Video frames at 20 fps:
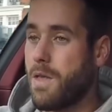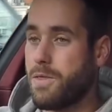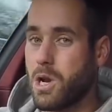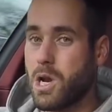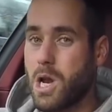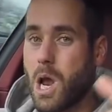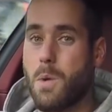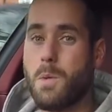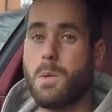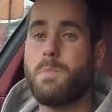the
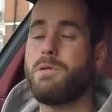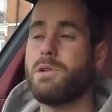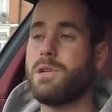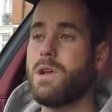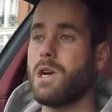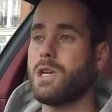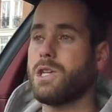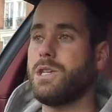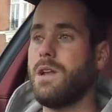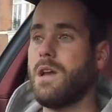lower
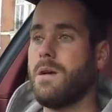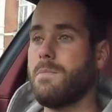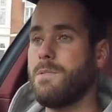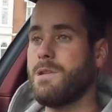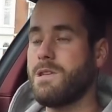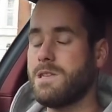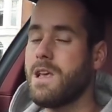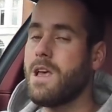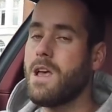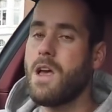production
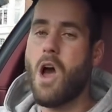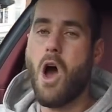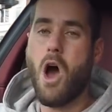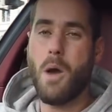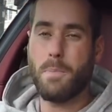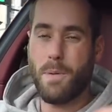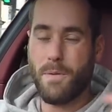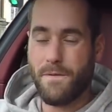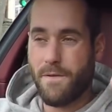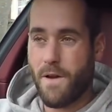numbers. I
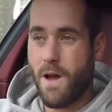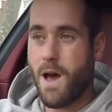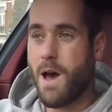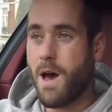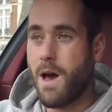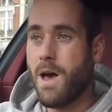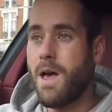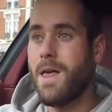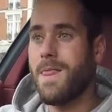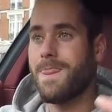
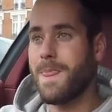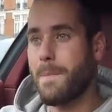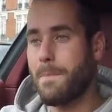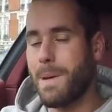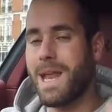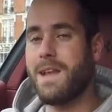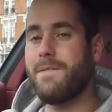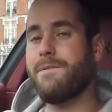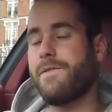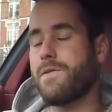prefer the
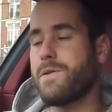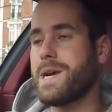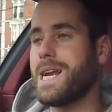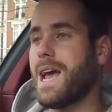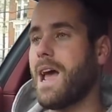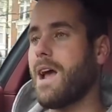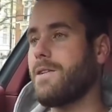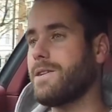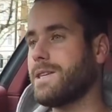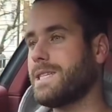
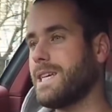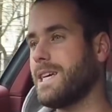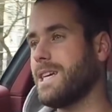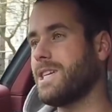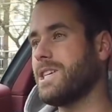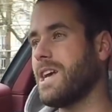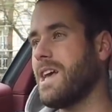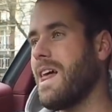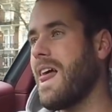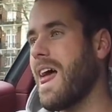Pininfarina
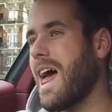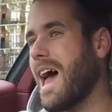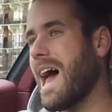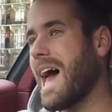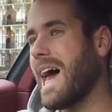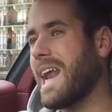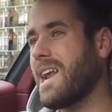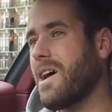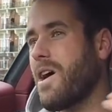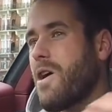heritage.
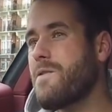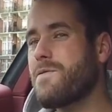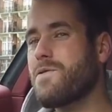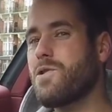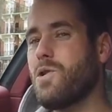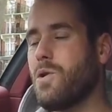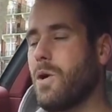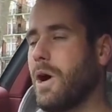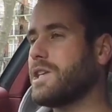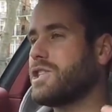And
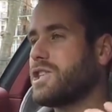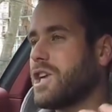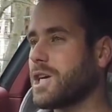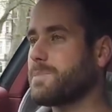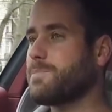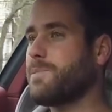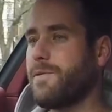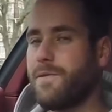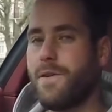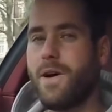overall, I
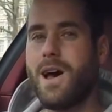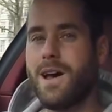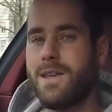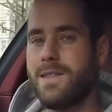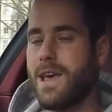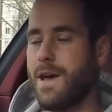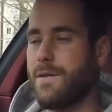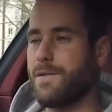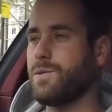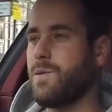just prefer
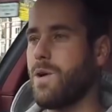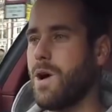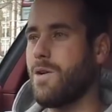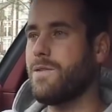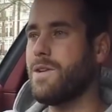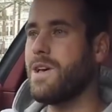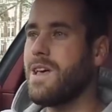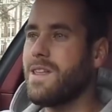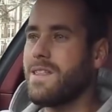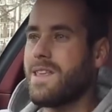the
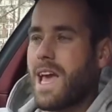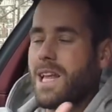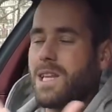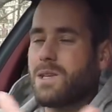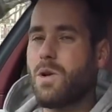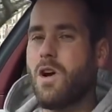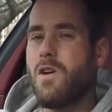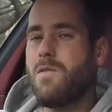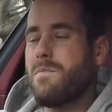F12. The A12